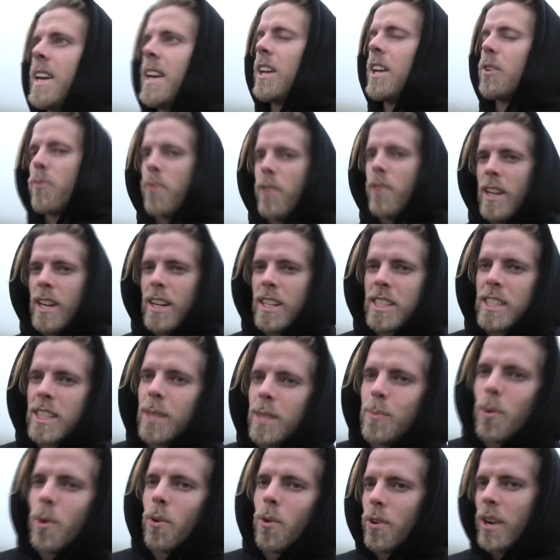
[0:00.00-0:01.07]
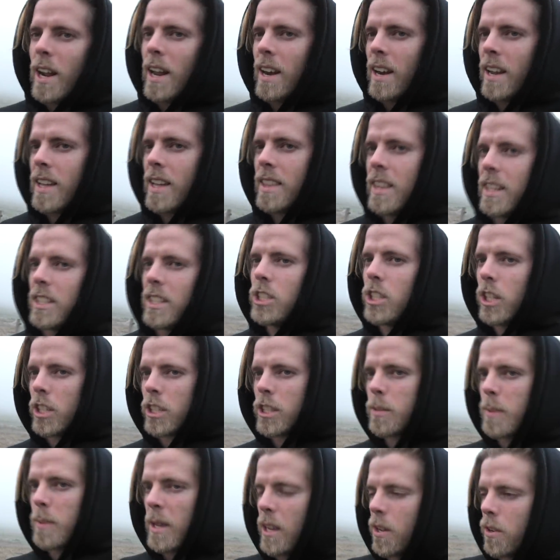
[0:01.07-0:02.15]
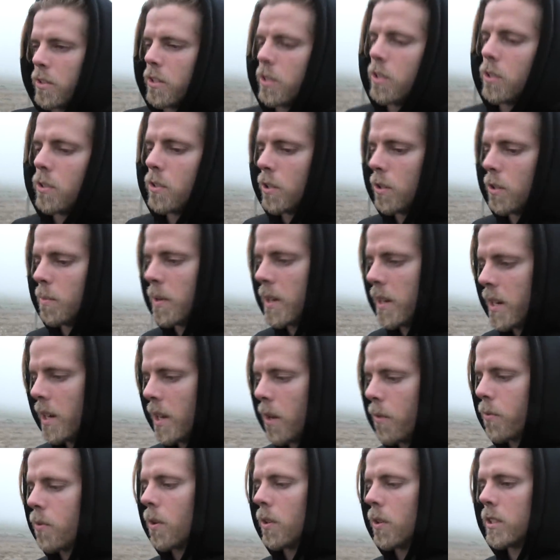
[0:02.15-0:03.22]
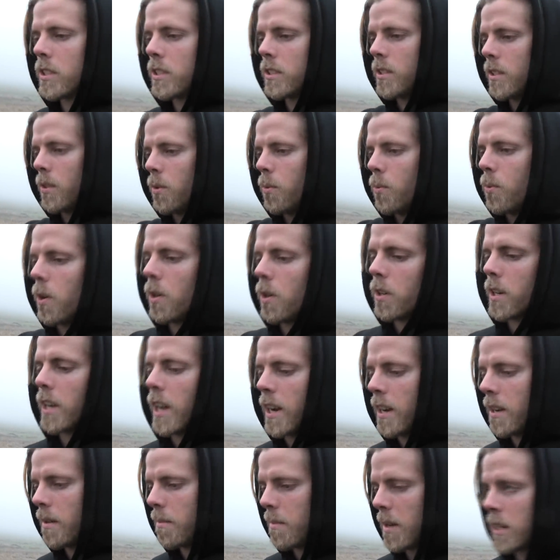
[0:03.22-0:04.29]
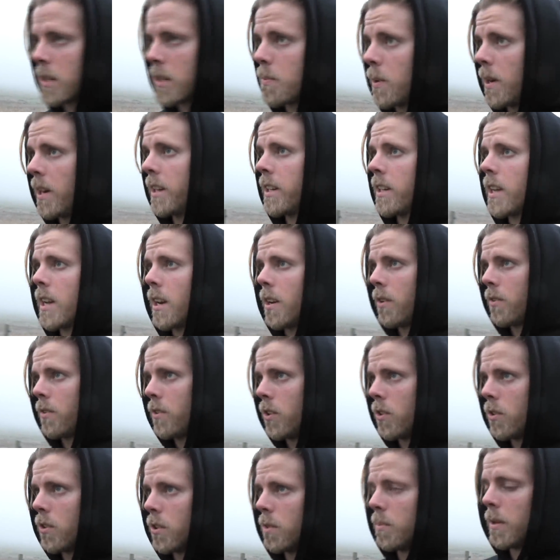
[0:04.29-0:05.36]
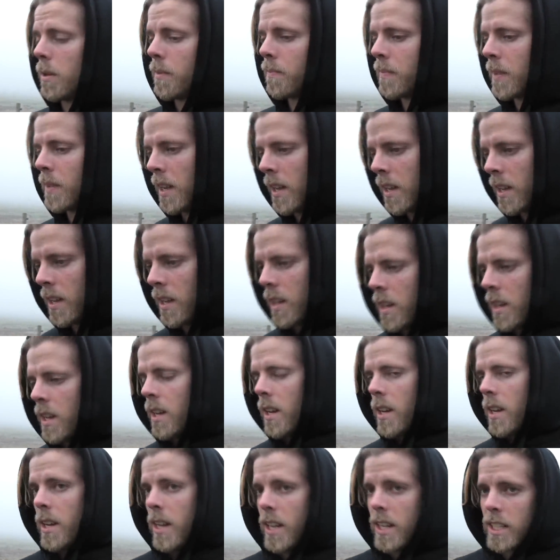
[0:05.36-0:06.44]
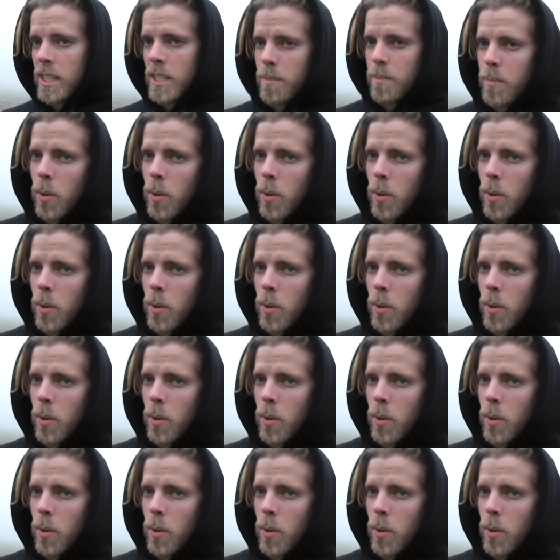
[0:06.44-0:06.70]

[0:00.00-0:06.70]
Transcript: it feels more real than just being on YouTube. Now, of course, working metapolitically on YouTube, it is